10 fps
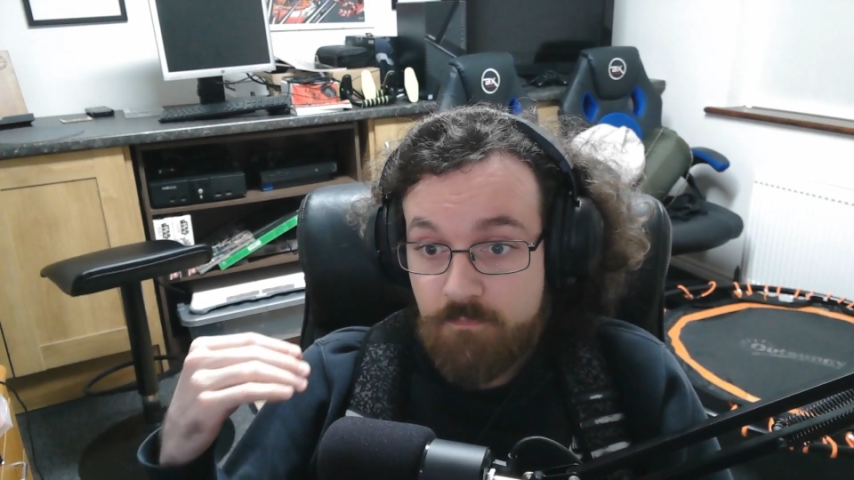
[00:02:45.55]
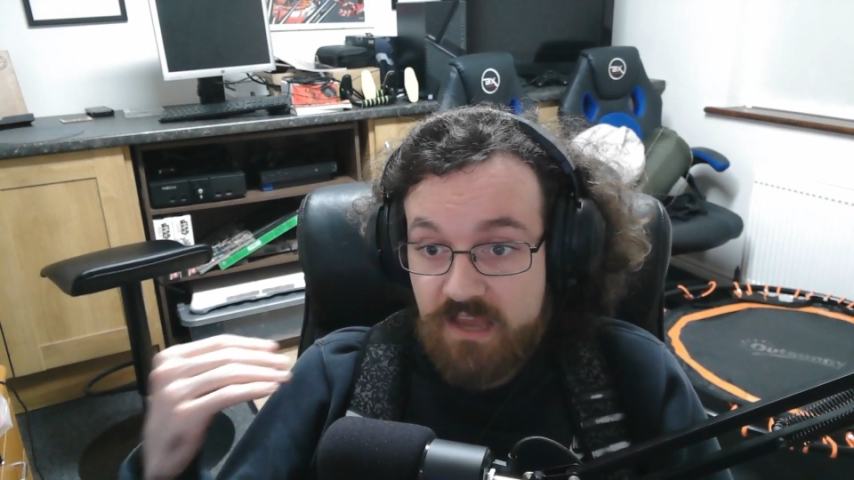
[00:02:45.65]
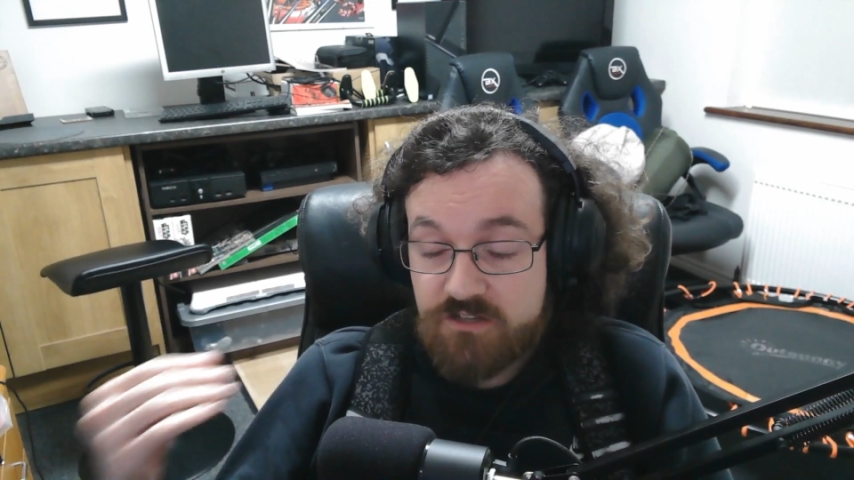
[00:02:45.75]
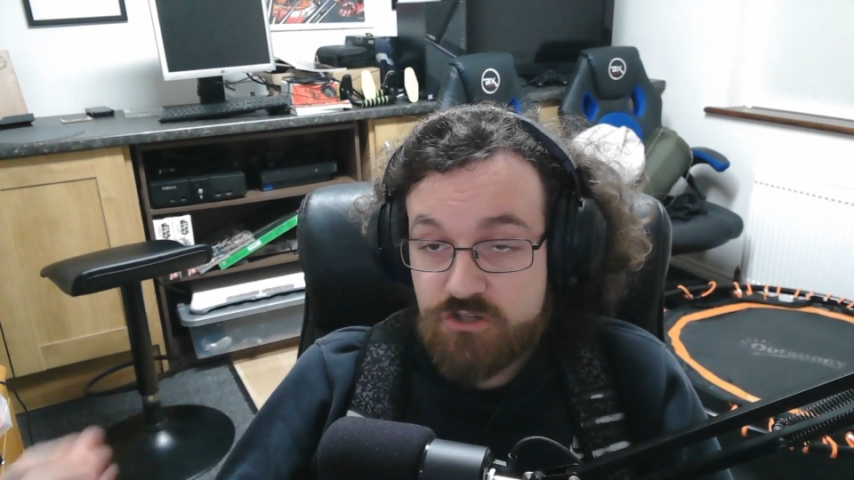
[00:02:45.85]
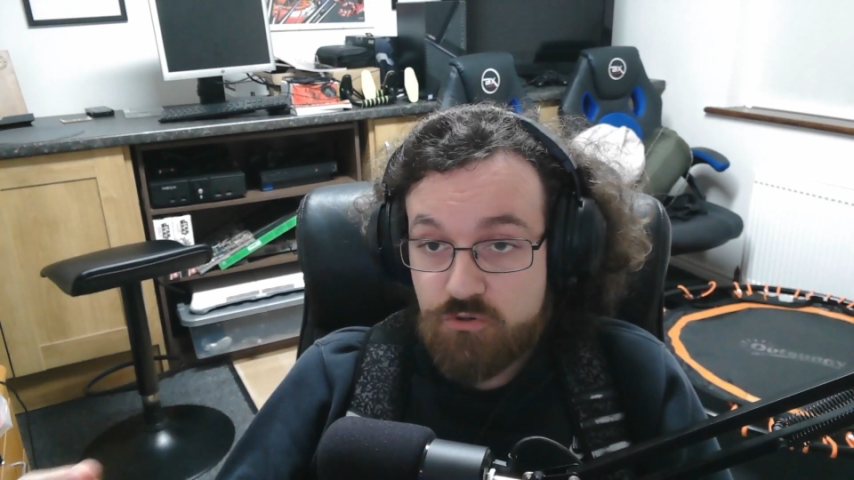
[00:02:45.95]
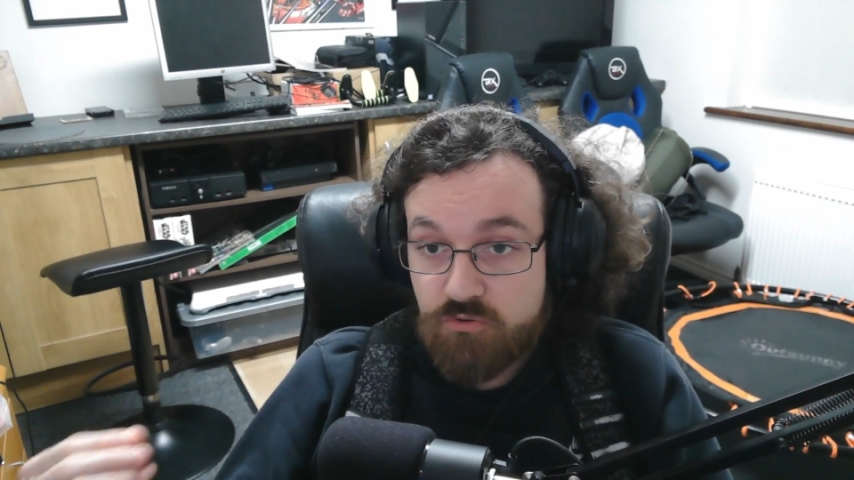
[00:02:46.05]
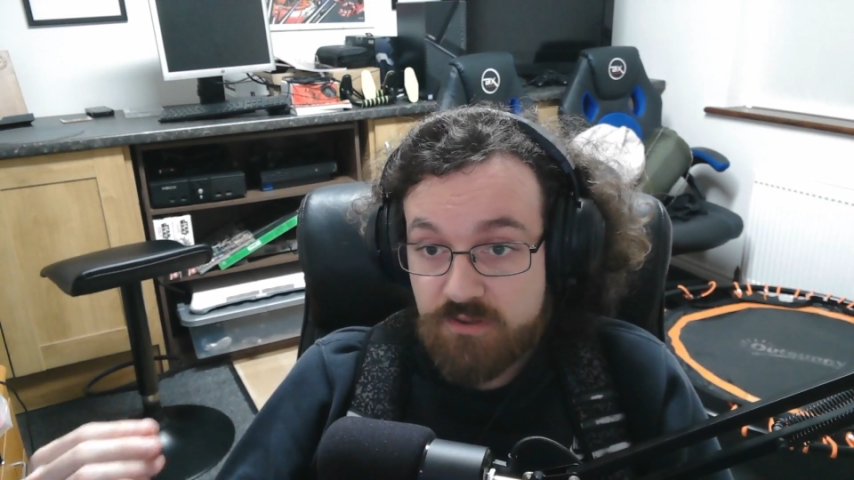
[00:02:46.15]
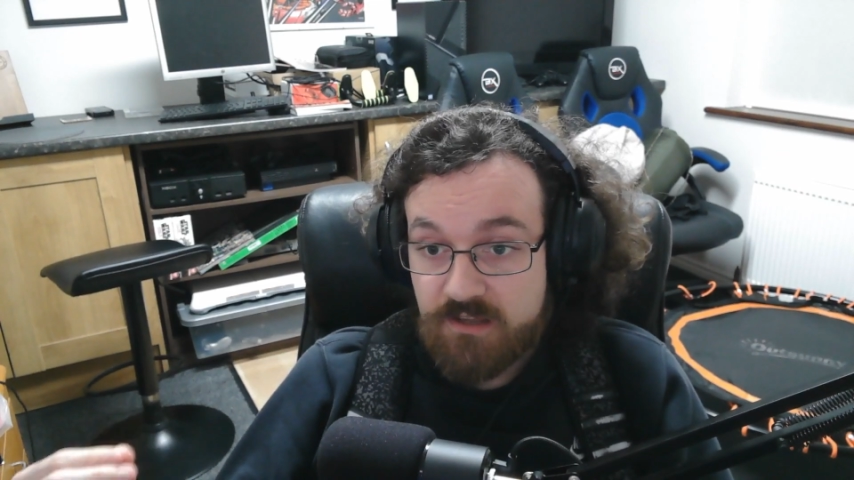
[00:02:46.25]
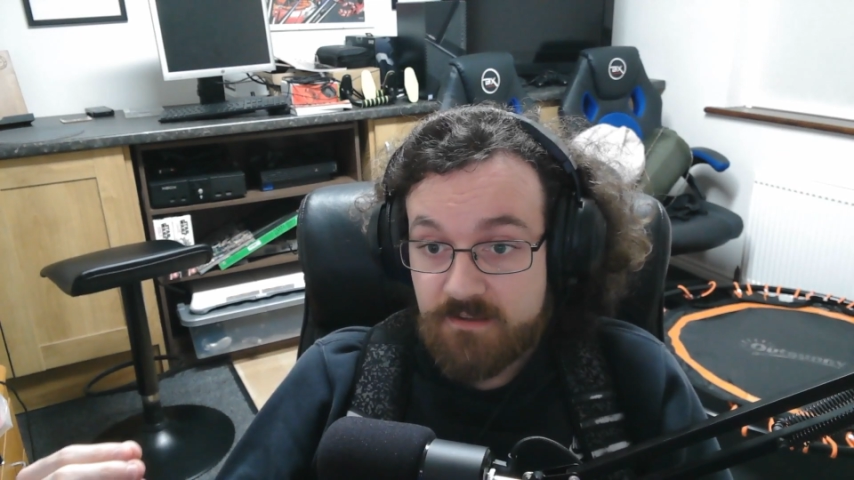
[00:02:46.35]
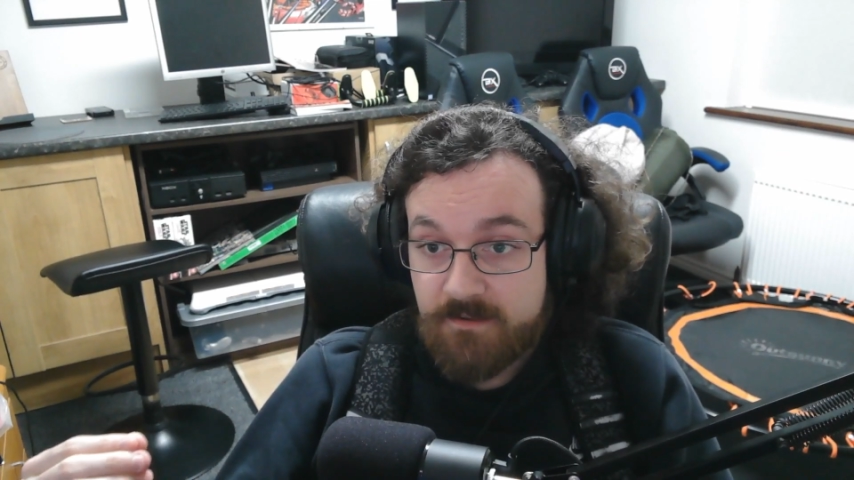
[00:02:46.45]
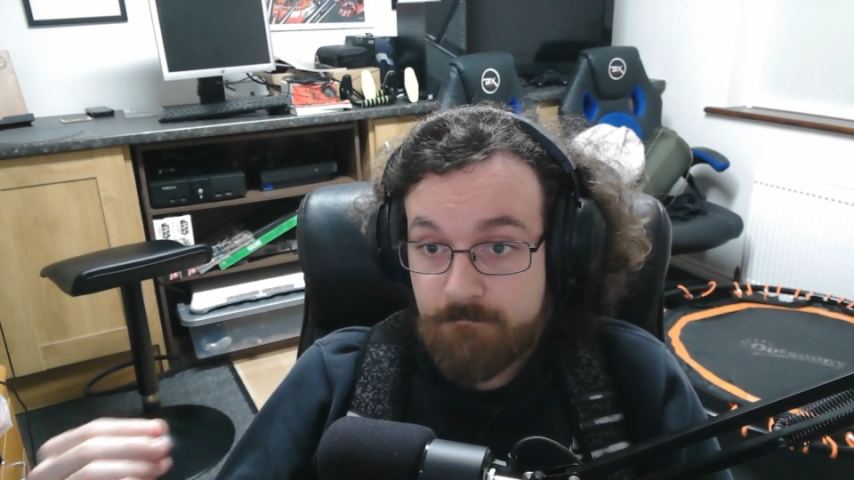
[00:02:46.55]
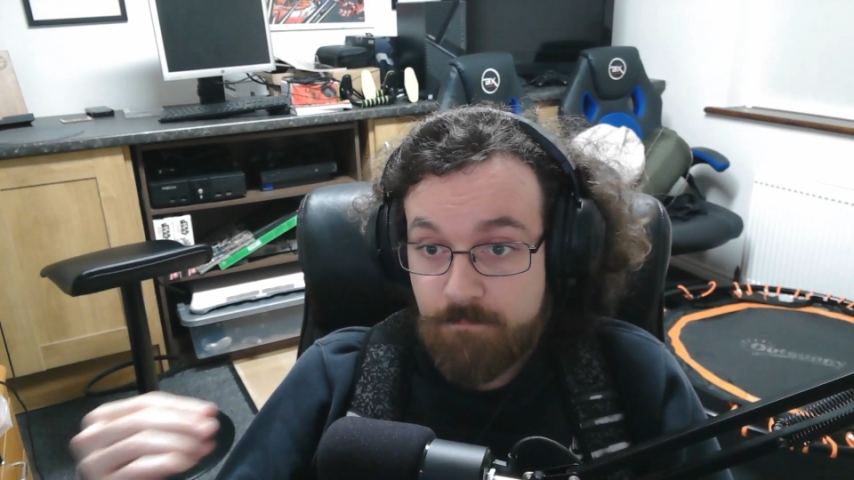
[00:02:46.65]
I do think